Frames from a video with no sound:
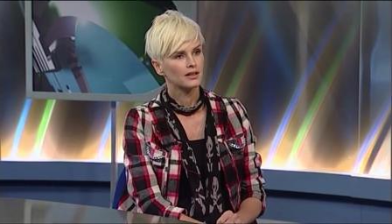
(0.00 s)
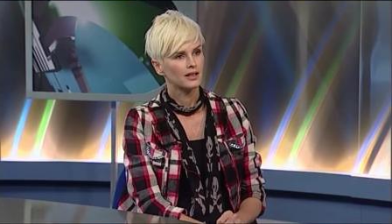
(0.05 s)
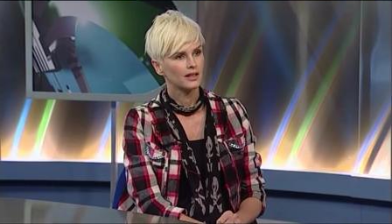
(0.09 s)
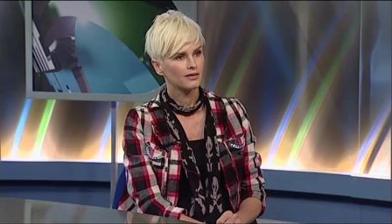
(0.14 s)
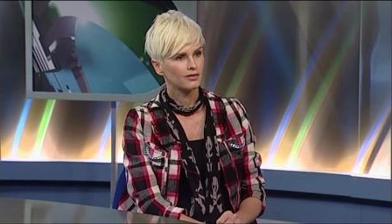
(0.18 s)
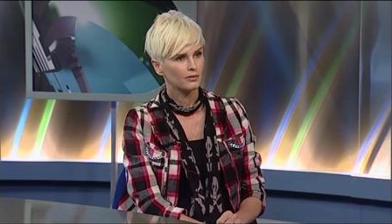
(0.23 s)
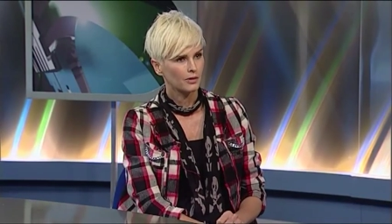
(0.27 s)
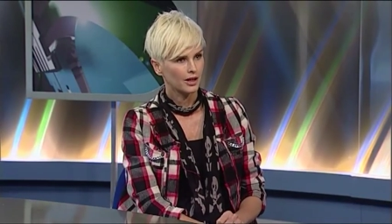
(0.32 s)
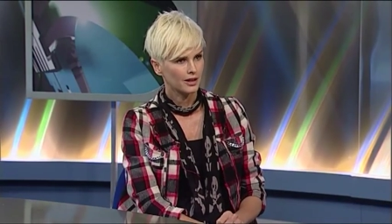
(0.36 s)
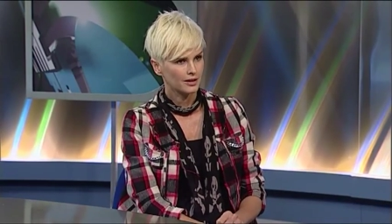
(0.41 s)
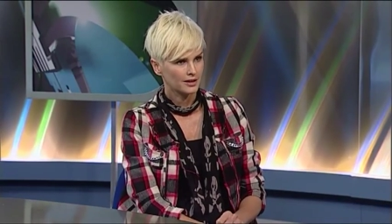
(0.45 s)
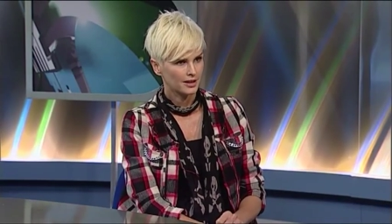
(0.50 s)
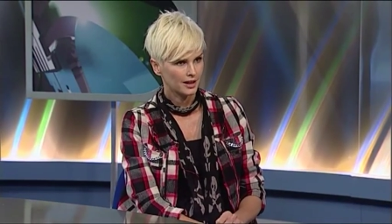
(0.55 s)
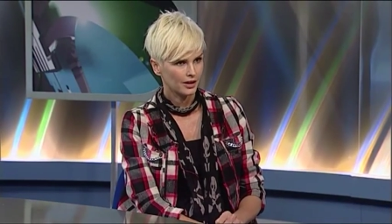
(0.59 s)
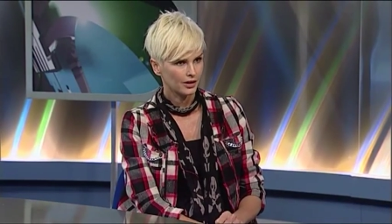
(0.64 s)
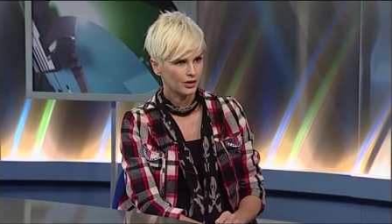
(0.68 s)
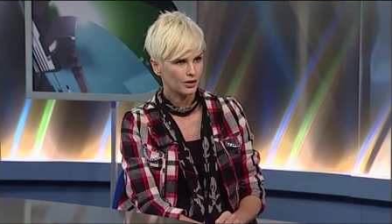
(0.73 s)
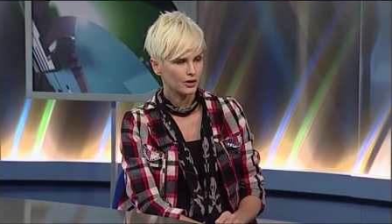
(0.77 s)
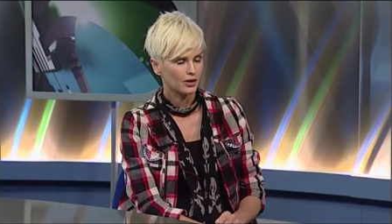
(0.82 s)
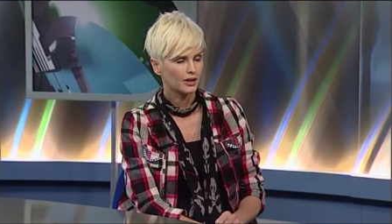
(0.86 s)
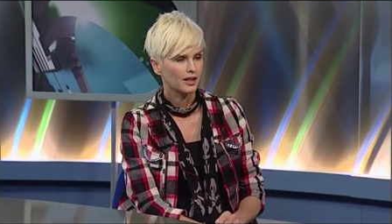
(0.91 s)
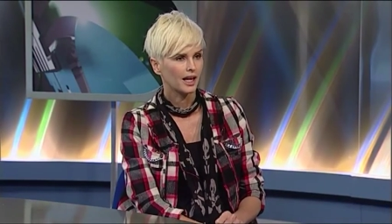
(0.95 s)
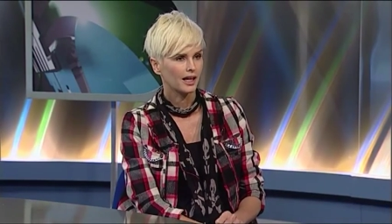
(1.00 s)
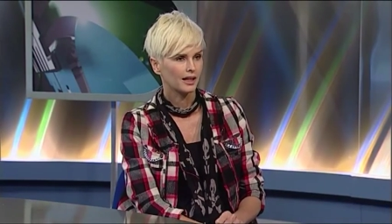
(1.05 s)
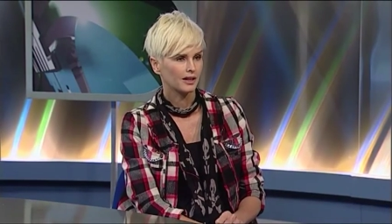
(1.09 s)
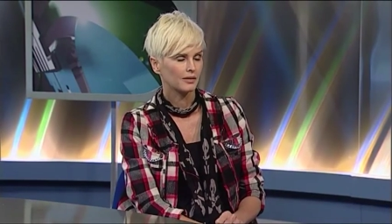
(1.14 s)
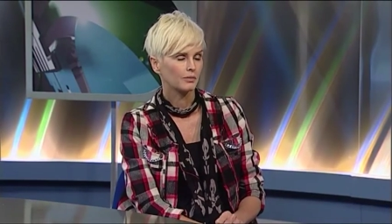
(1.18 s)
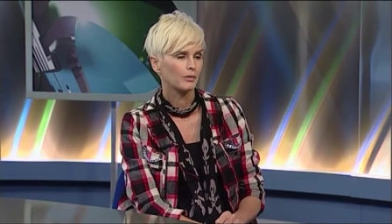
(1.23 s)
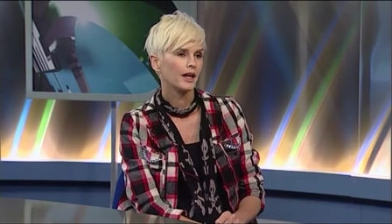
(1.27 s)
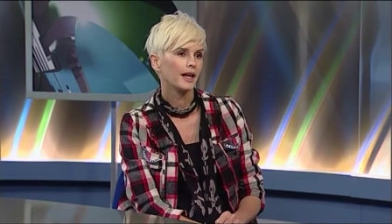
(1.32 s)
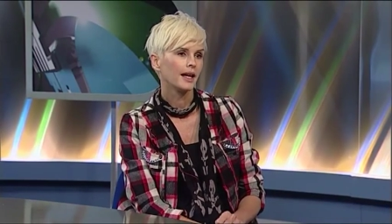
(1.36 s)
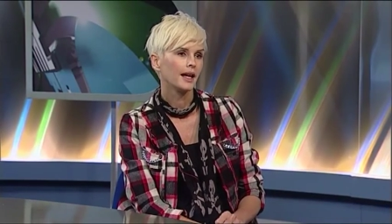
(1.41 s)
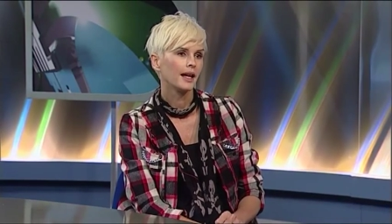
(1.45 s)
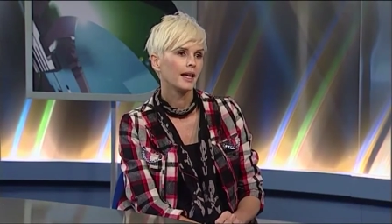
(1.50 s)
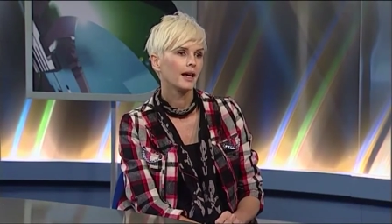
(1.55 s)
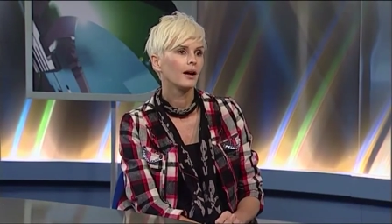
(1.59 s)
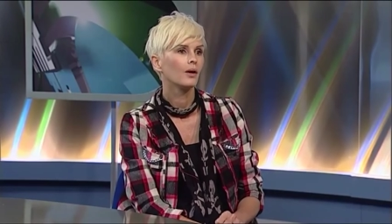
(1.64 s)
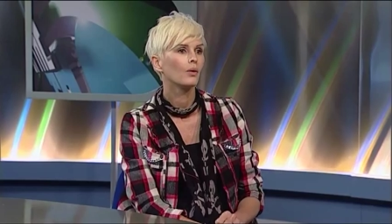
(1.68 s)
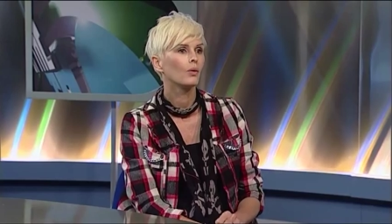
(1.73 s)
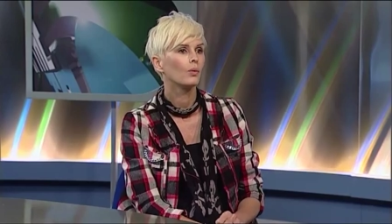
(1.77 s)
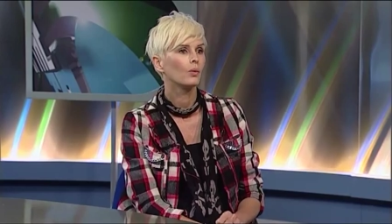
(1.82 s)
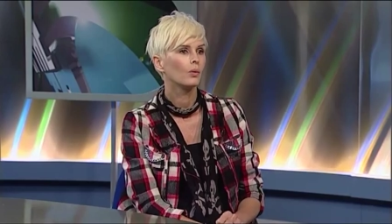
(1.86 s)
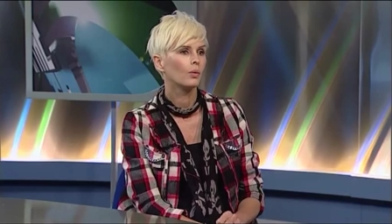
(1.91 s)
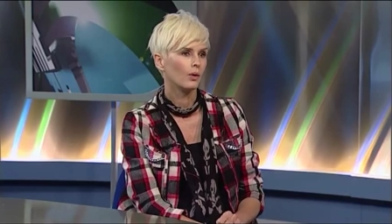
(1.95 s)
Steven Meisel who coloured my hair
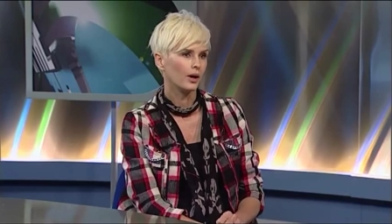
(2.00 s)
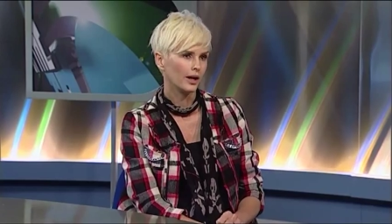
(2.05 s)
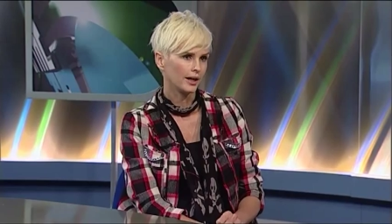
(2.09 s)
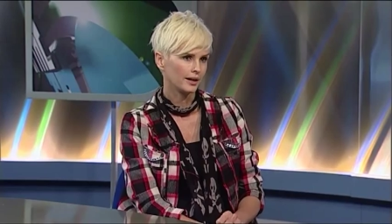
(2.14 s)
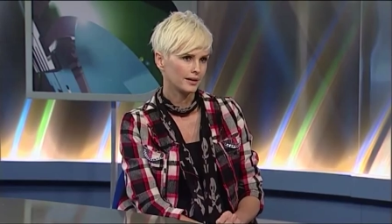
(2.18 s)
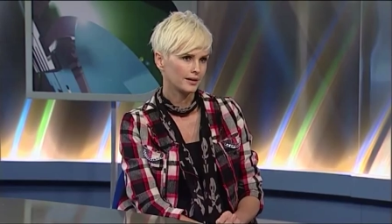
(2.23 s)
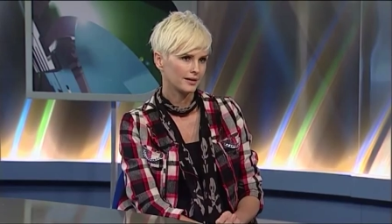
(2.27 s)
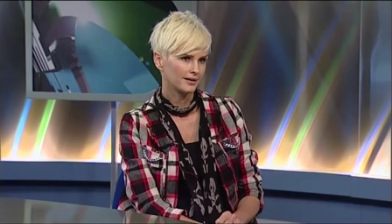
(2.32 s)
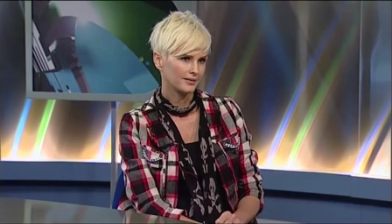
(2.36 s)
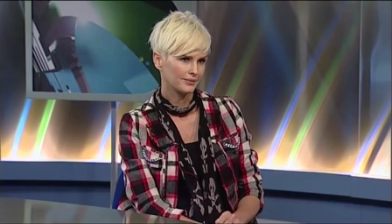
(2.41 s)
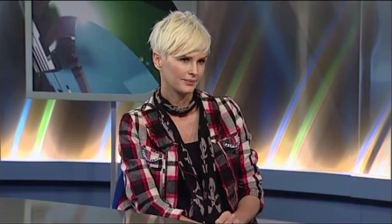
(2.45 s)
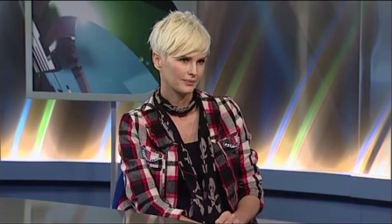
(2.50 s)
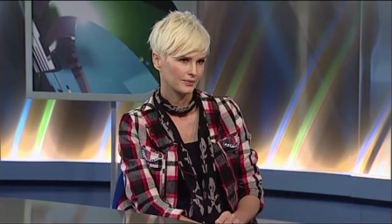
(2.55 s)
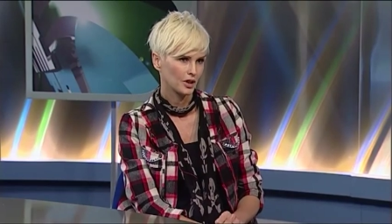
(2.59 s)
white,